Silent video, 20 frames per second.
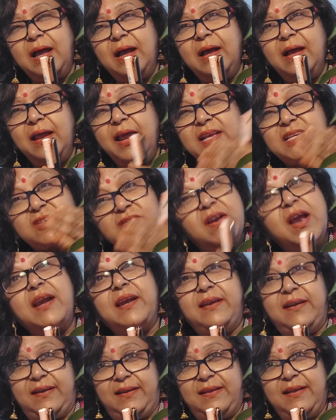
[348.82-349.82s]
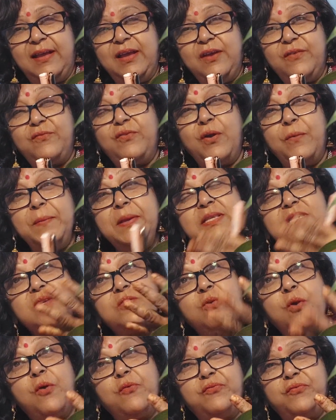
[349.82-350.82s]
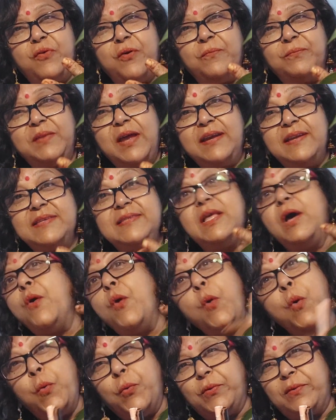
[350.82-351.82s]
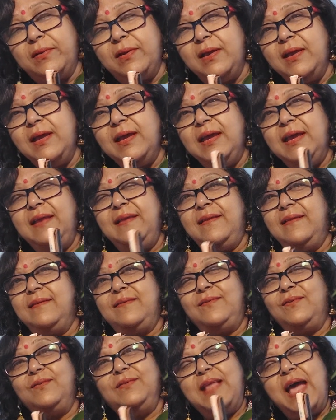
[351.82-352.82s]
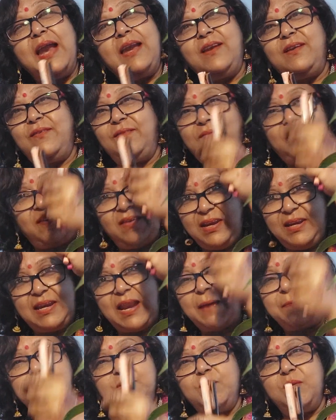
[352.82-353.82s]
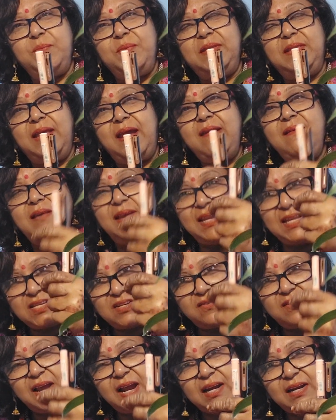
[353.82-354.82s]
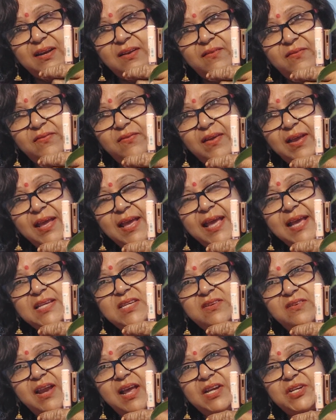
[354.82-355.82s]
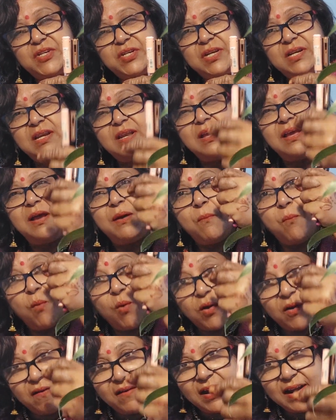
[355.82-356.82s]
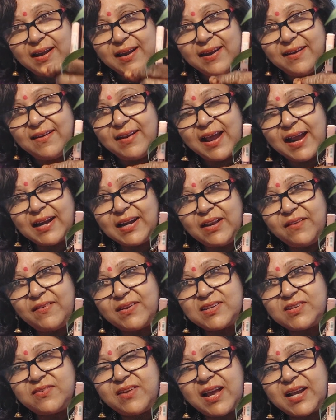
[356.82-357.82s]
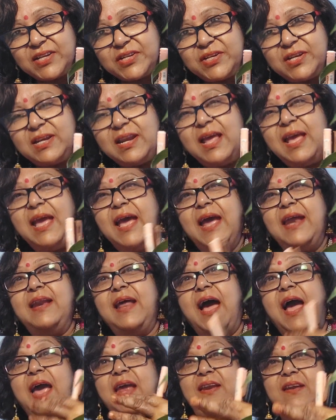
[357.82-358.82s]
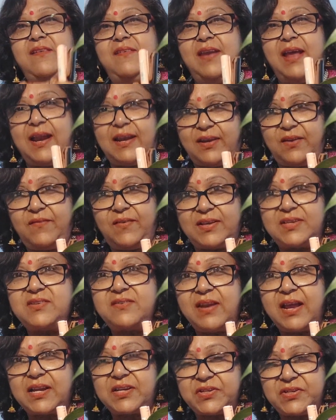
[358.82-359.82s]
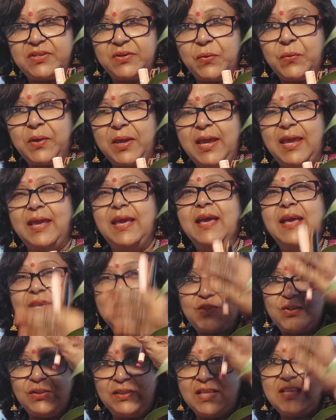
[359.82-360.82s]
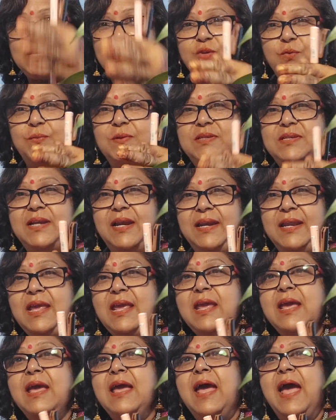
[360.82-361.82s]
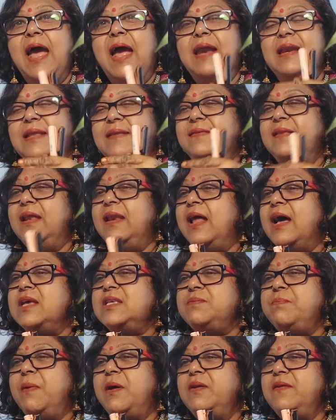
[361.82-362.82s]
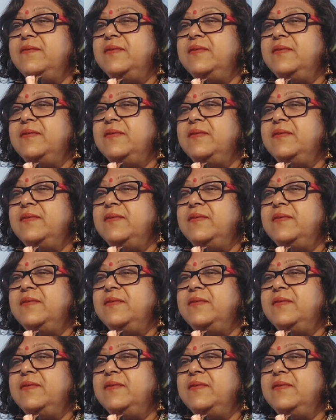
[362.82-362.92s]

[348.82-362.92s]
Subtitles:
extracted from its raw form, that is the ore. So that three types will be there: least reactive extraction, moderately reactive extraction, and highly reactive extraction. Okay, so this you will study. And in the last part of the